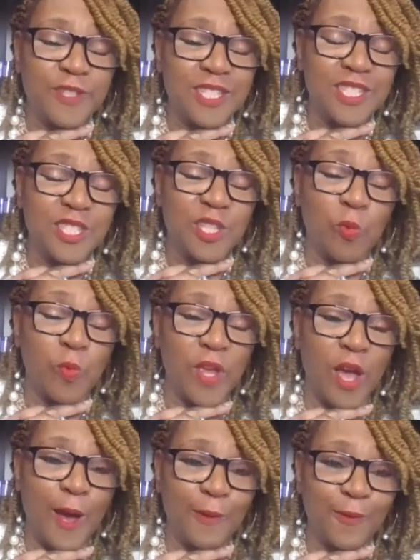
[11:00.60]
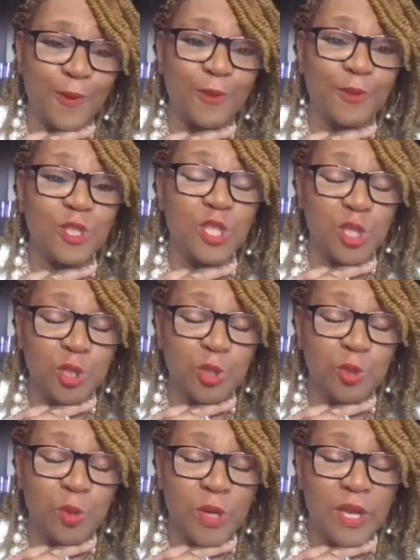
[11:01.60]
services that we offer
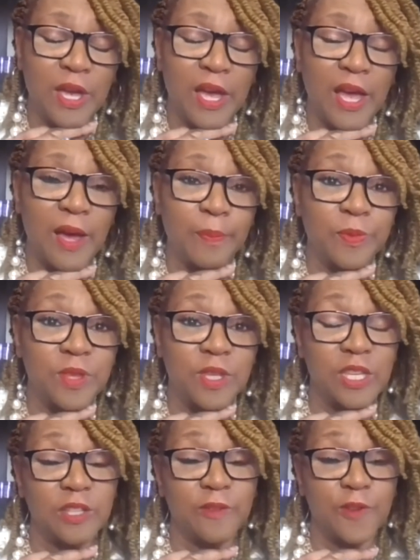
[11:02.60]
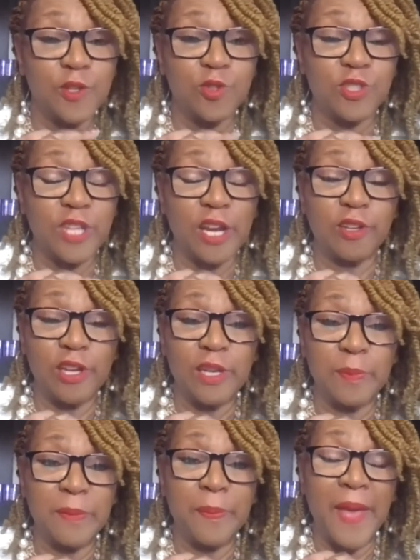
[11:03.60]
to the individuals that are going
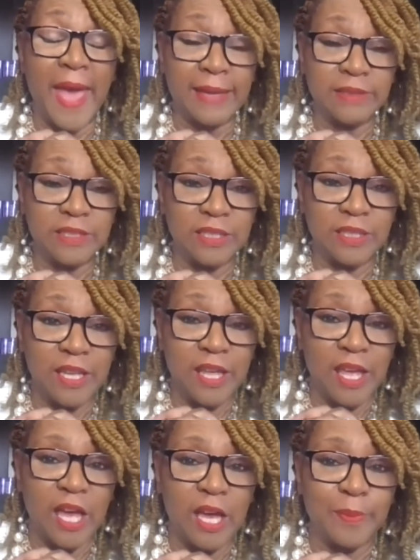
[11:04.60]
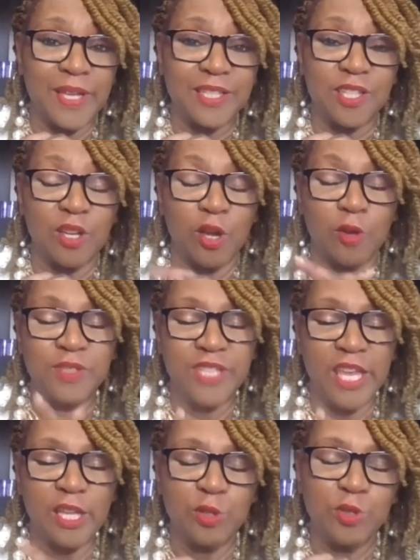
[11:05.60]
to be impacted. As
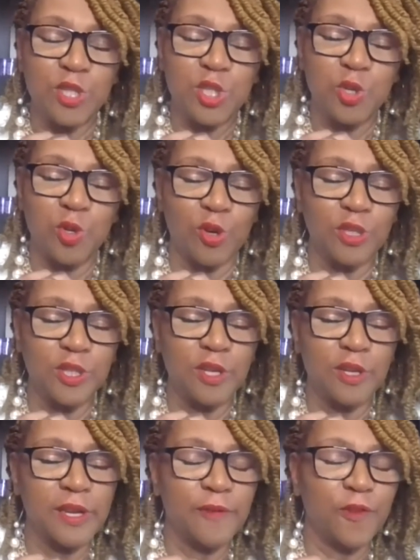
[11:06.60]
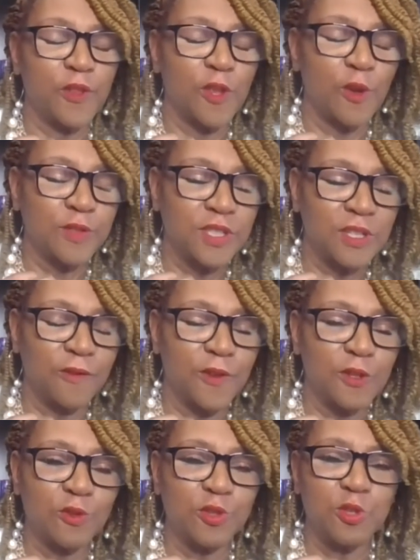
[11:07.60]
Jose alluded to earlier, for those
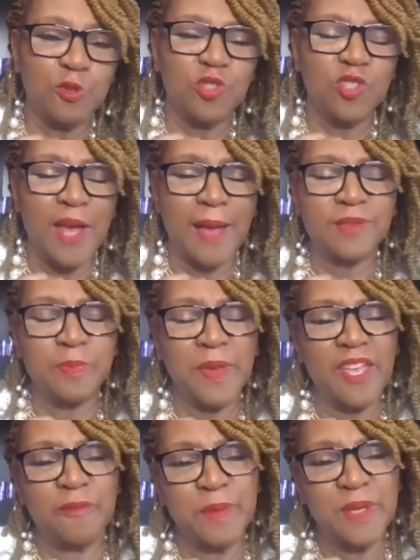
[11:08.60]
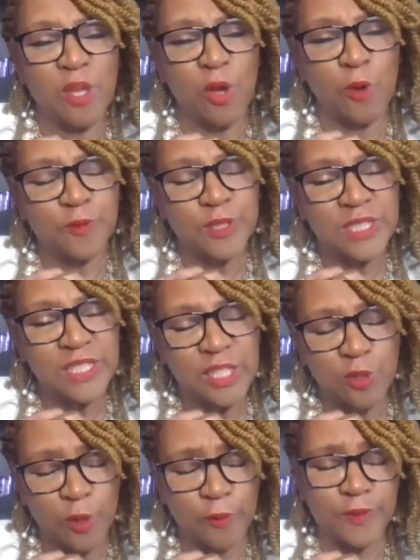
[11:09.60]
individuals whose jobs may have been
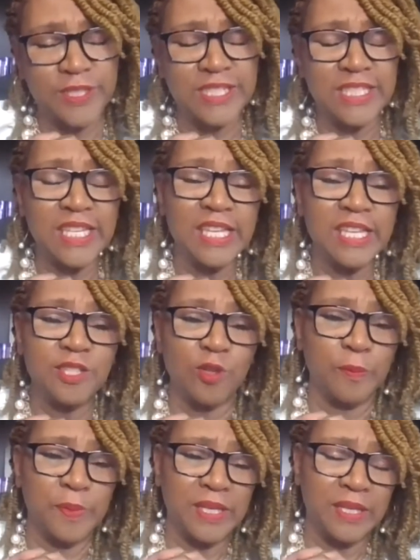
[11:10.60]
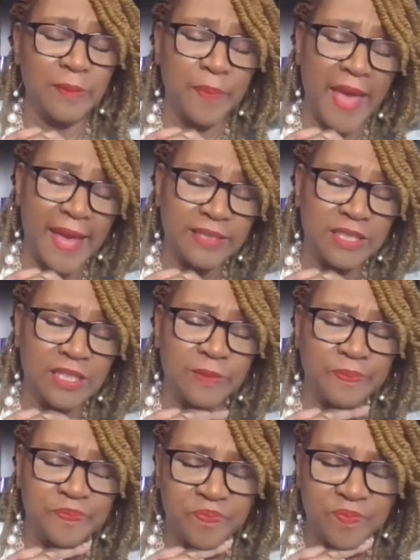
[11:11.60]
sent overseas or been
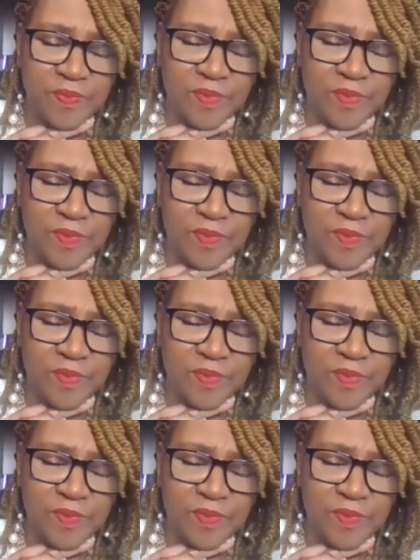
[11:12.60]
impacted